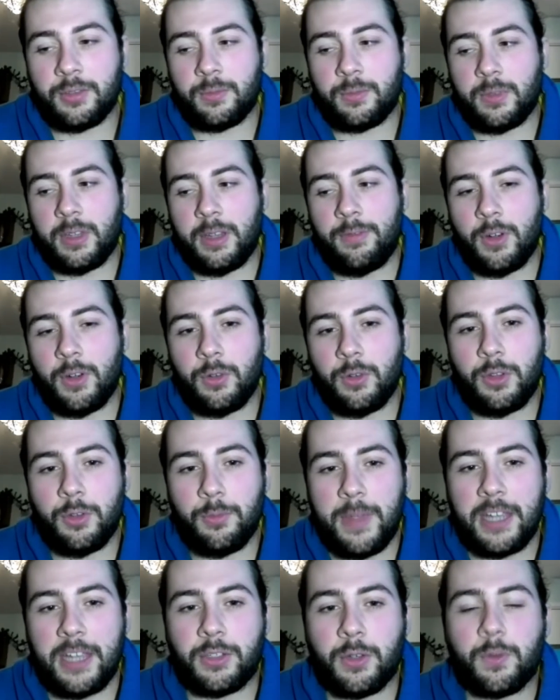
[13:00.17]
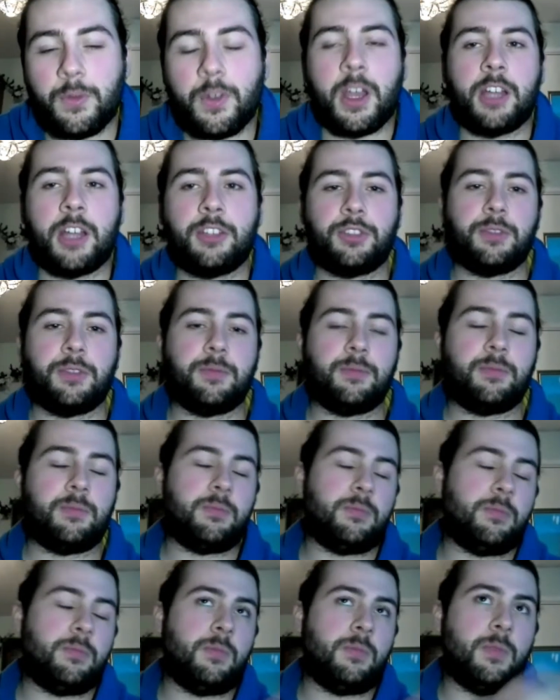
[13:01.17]
Even though you made over
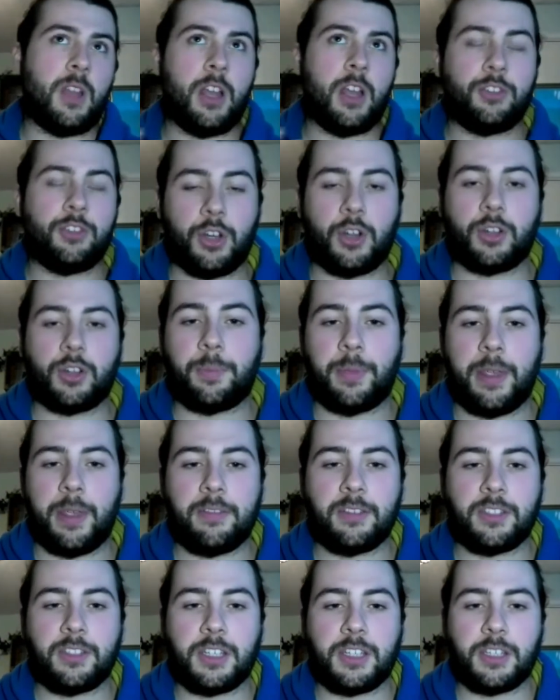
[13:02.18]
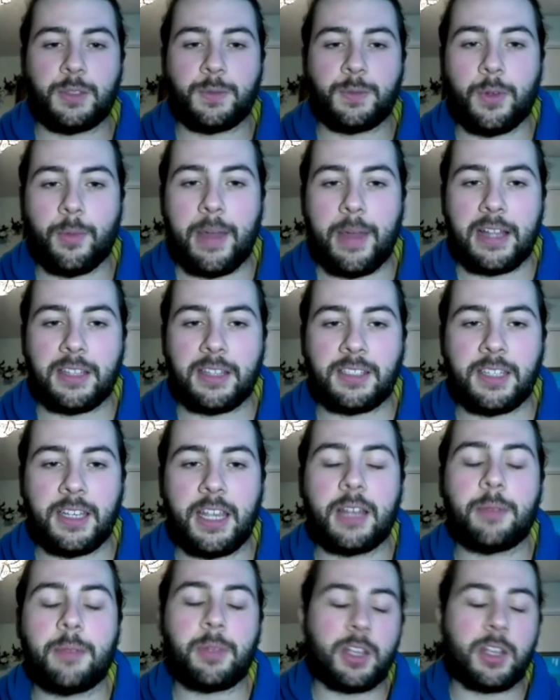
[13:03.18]
100-odd appearances for Man
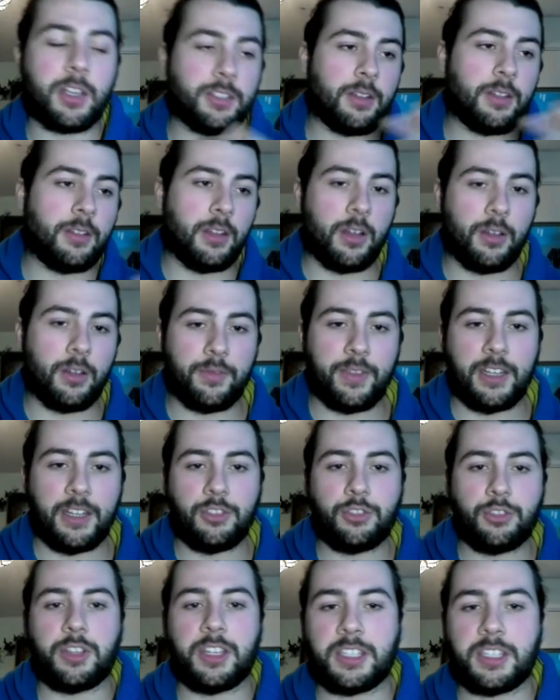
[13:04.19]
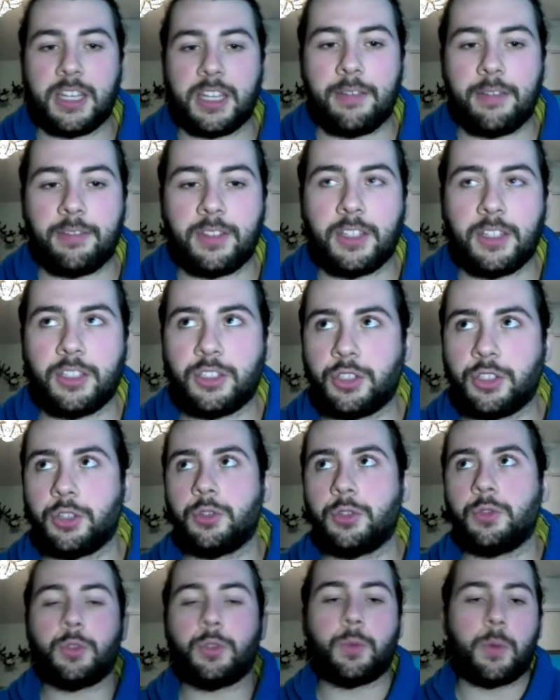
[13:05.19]
City, and because of a lot of injuries and everything,
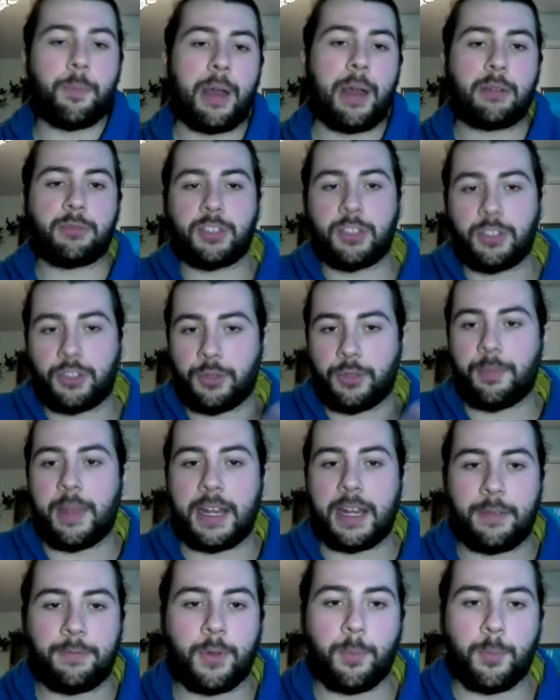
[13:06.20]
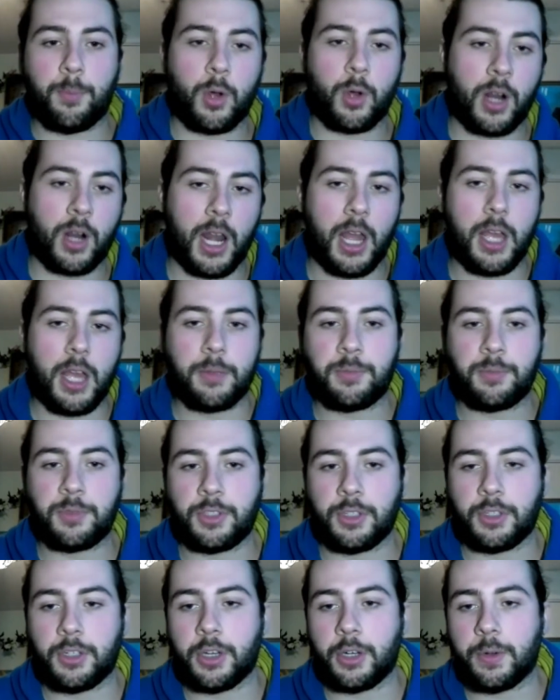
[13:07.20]
you were bouncing to many football clubs,
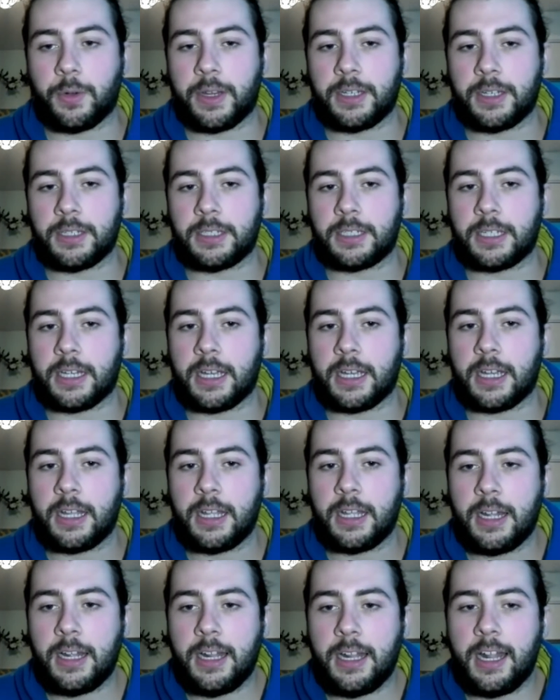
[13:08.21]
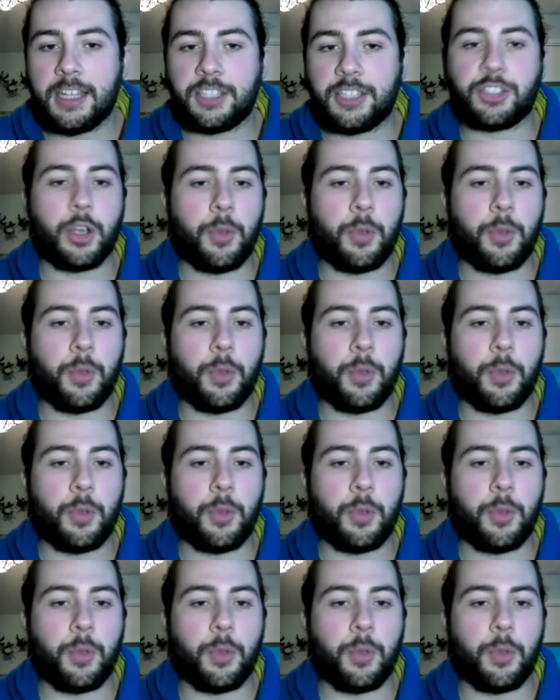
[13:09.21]
you know, and there's so